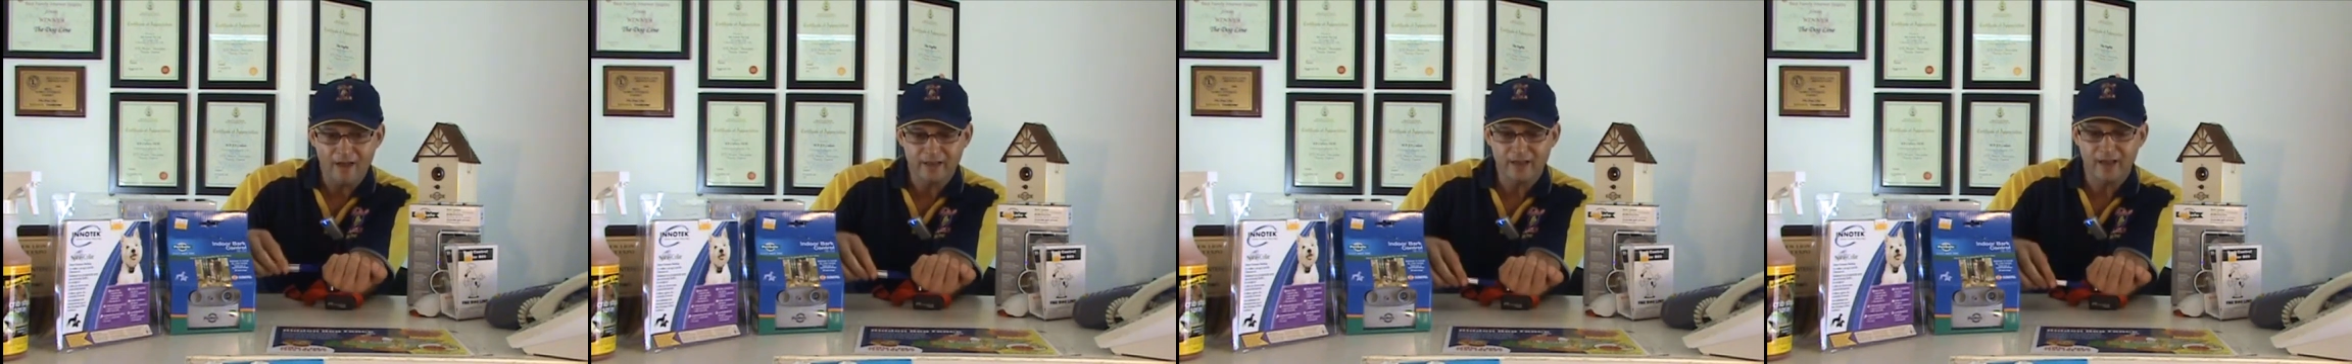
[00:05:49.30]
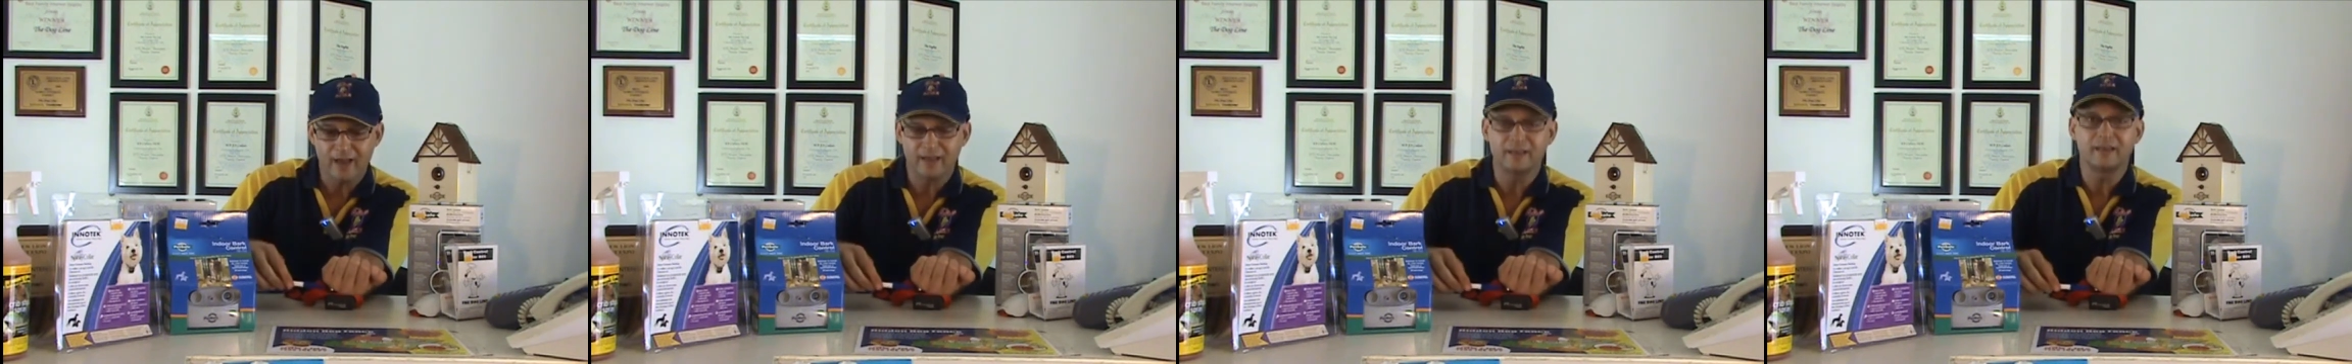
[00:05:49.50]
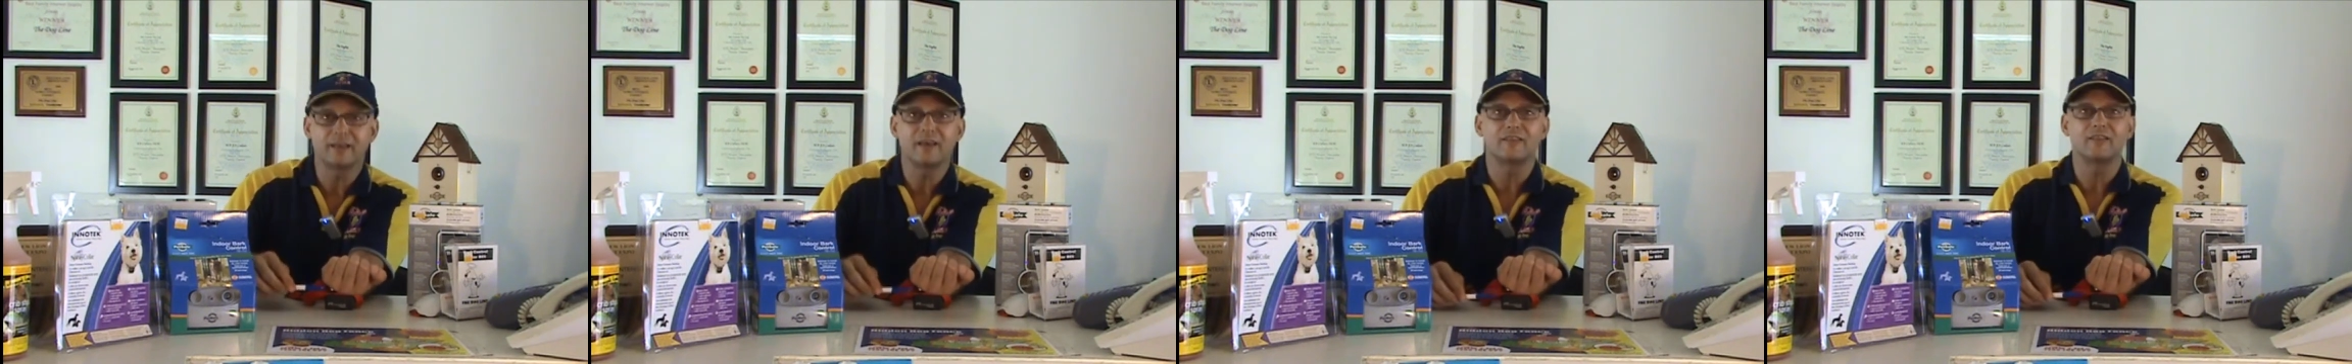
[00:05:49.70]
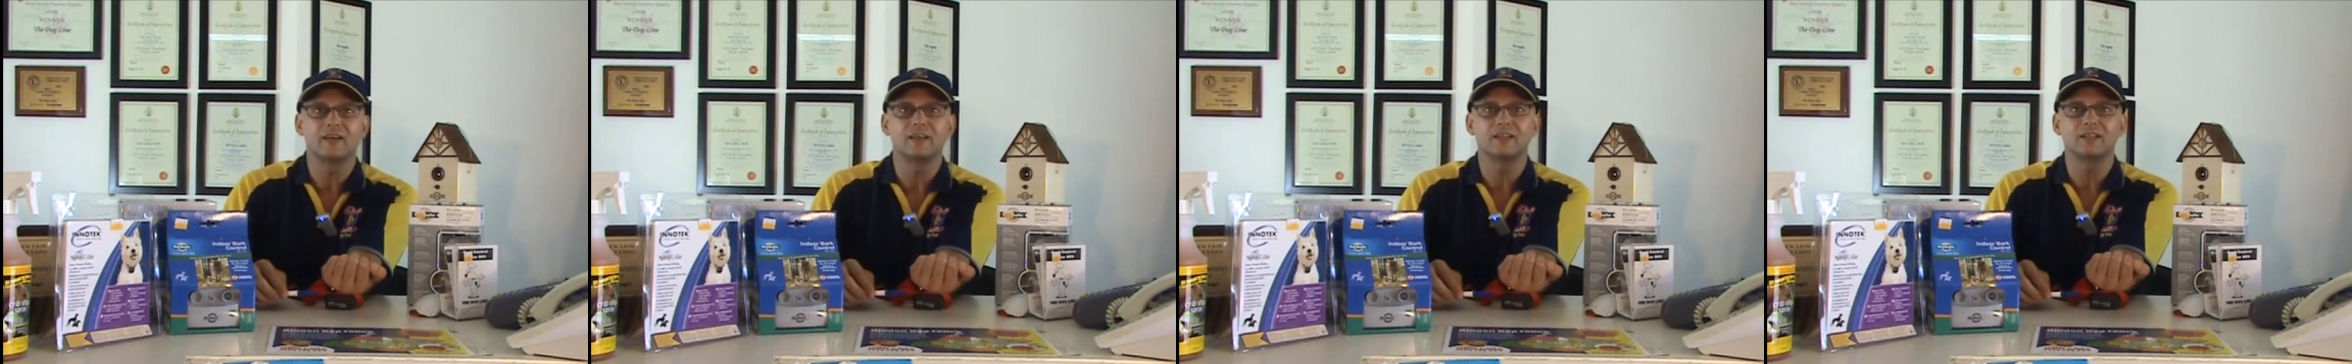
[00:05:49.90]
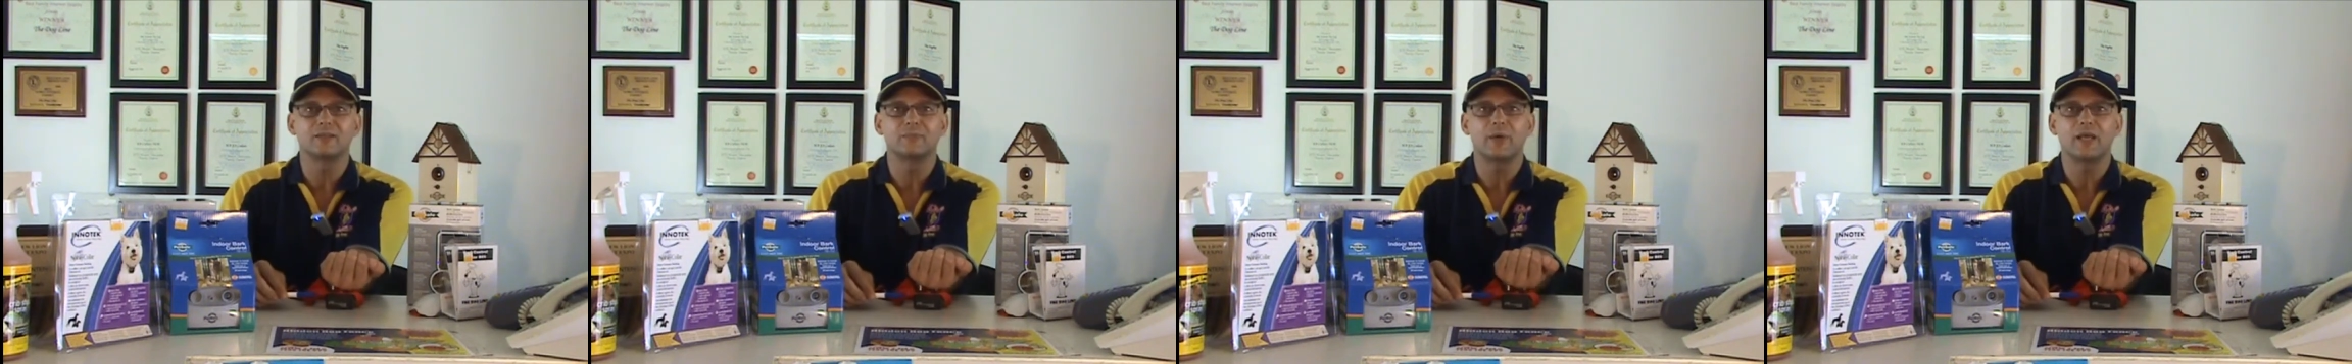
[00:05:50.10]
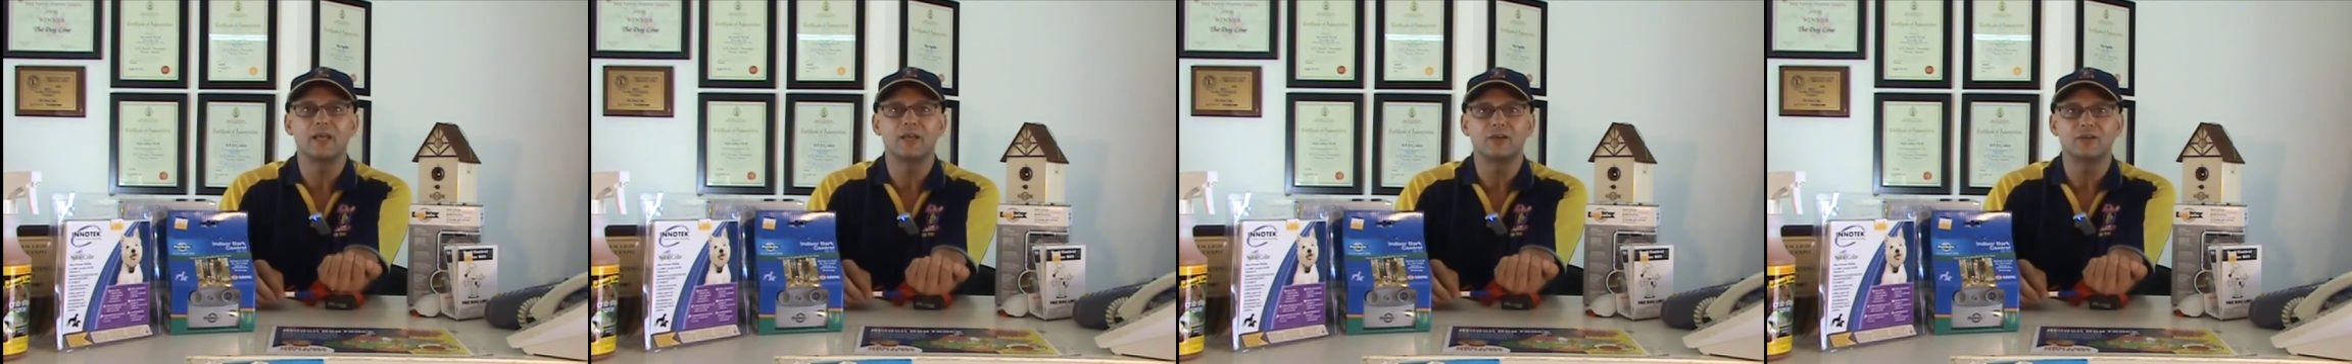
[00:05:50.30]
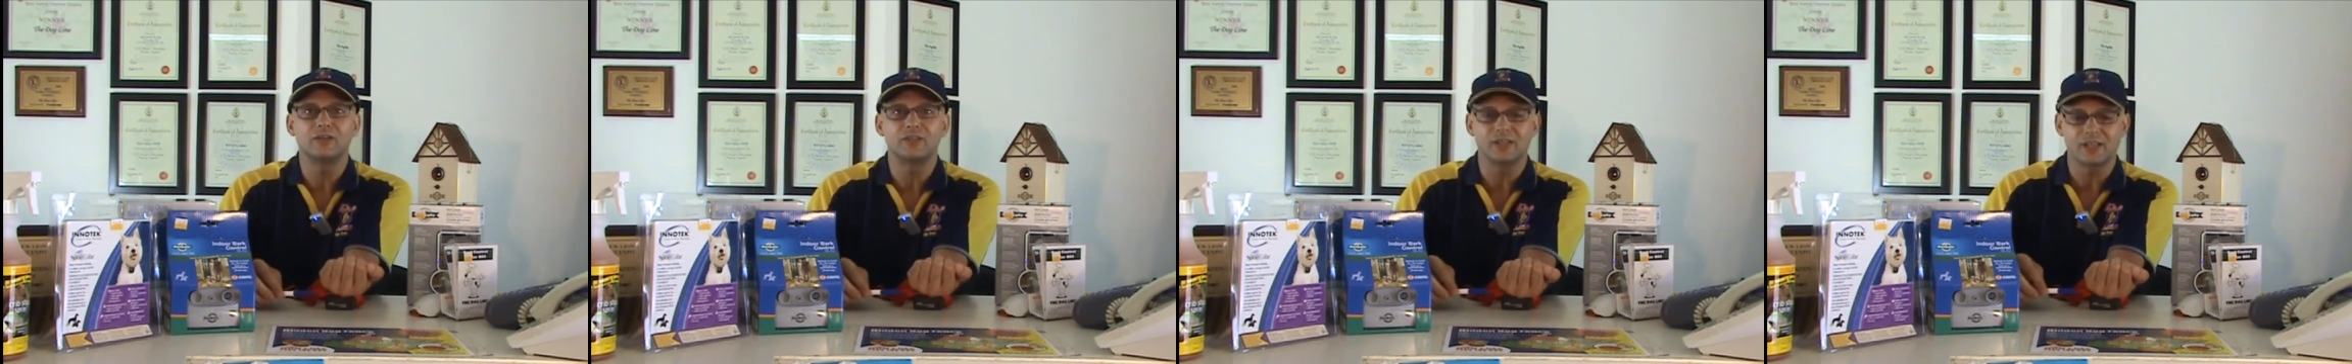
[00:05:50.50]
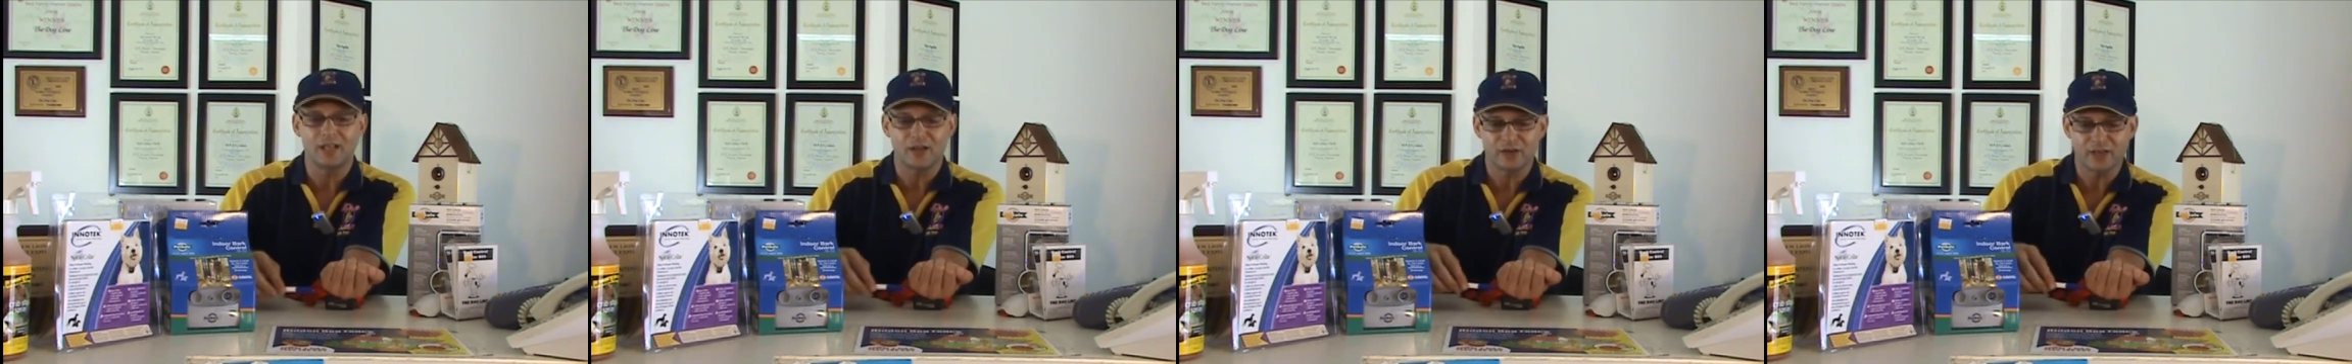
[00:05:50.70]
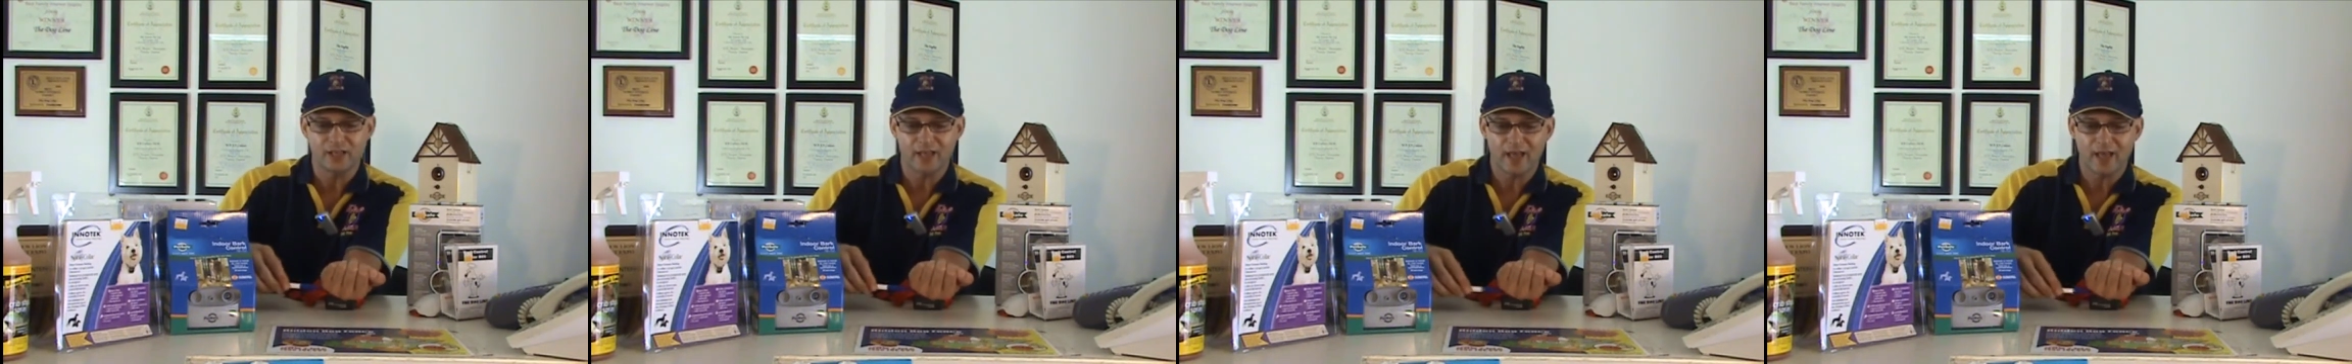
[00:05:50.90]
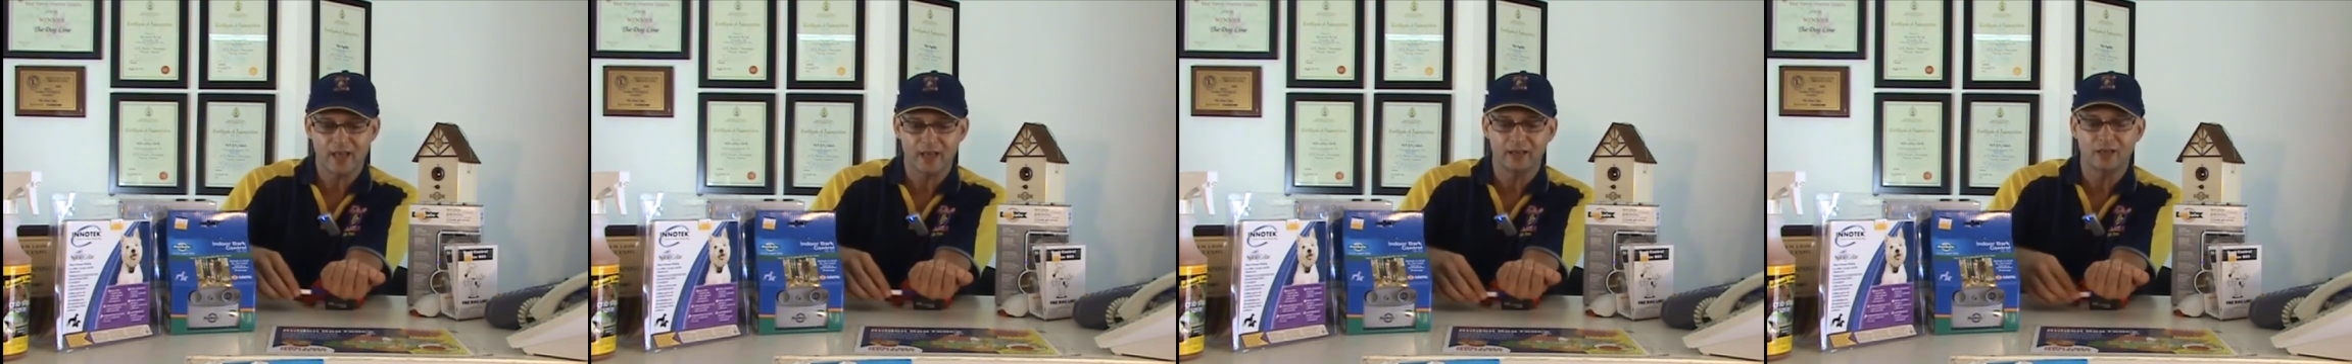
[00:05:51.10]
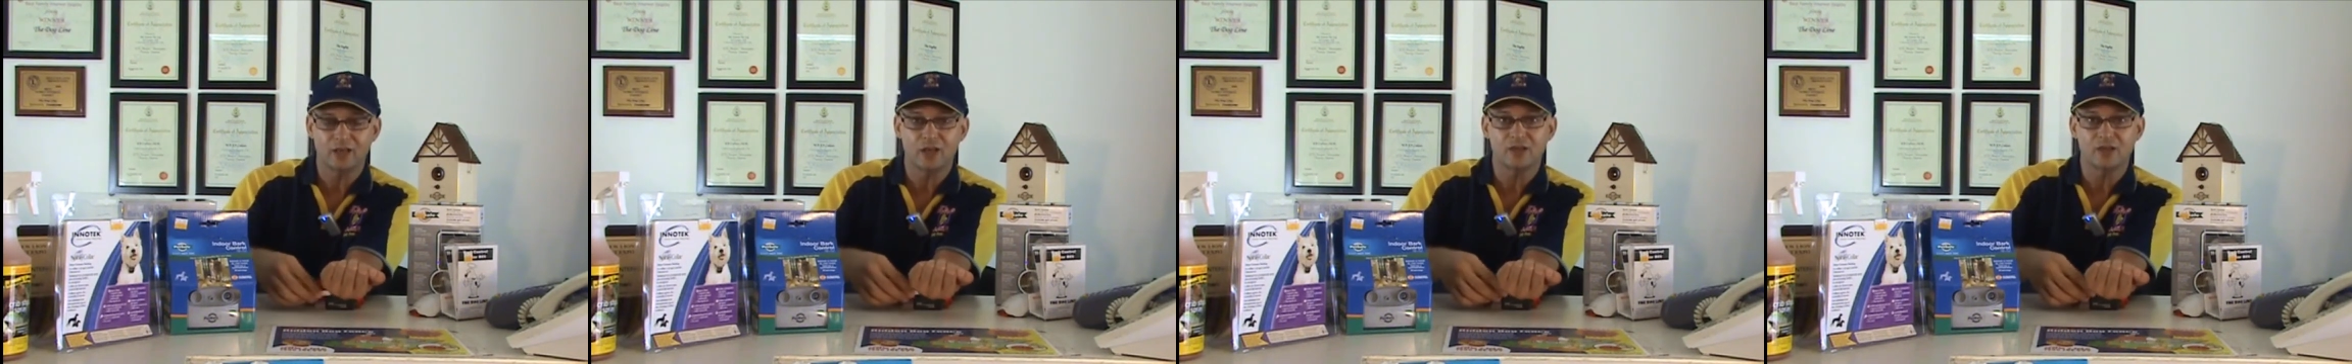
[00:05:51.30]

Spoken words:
okay, you get the little ping on your hand.